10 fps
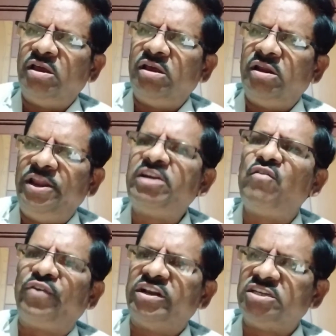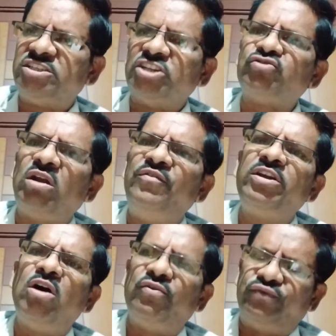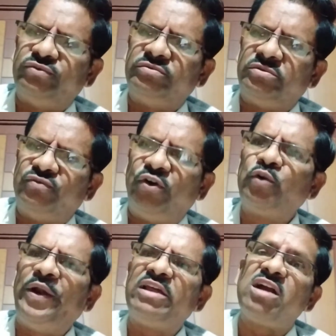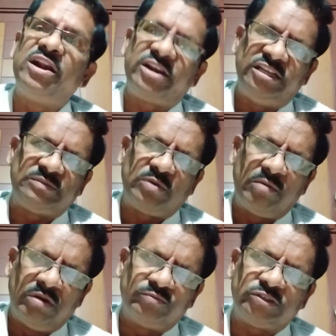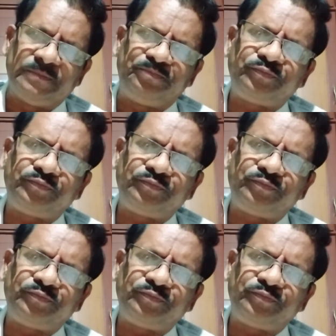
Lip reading: League of Nations in solving of worldwide countries' problems.